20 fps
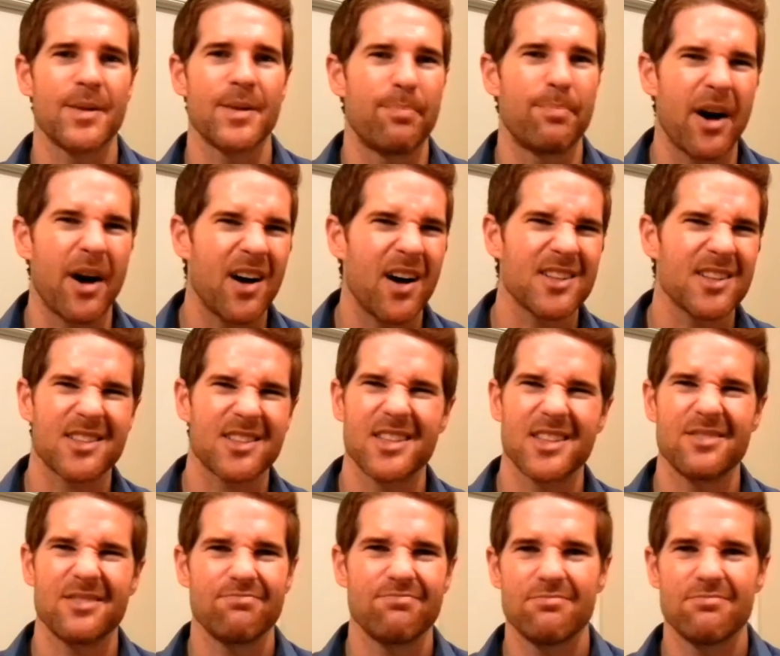the boss
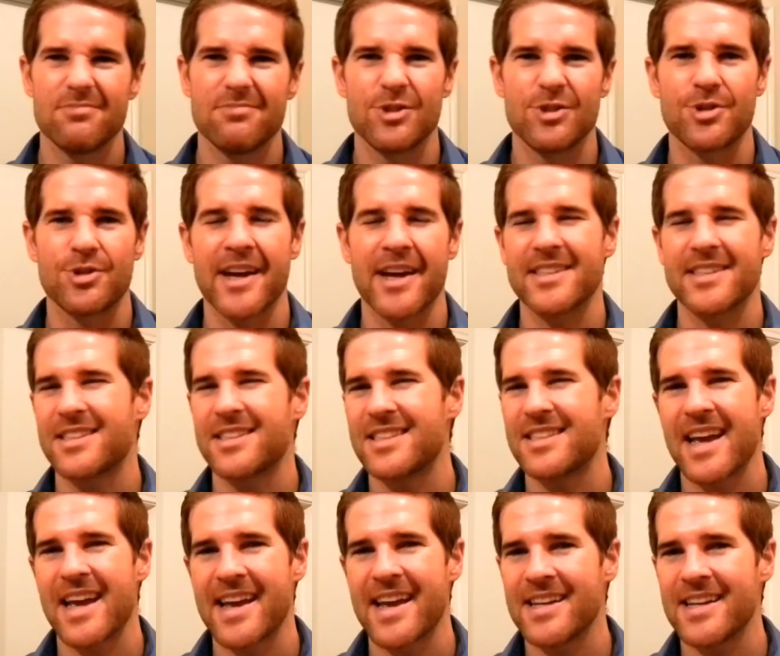that you can't
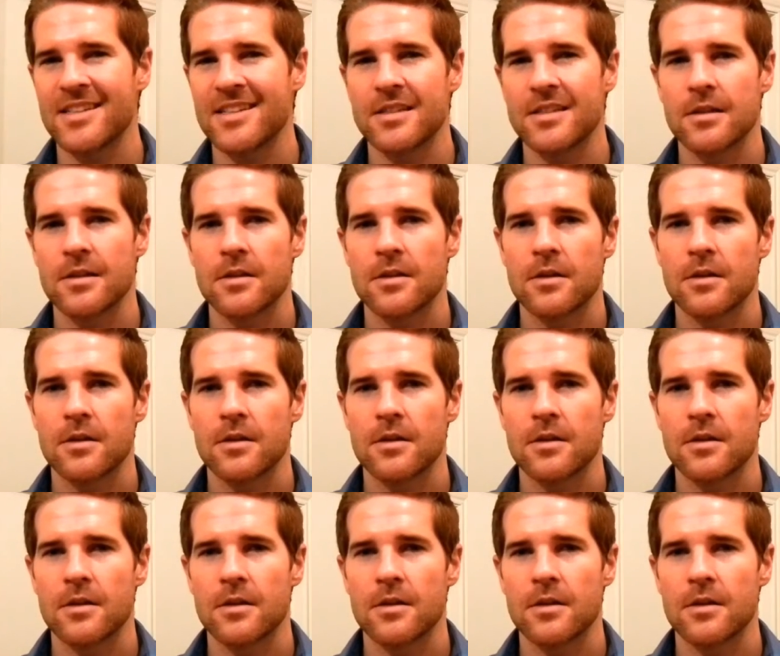stand.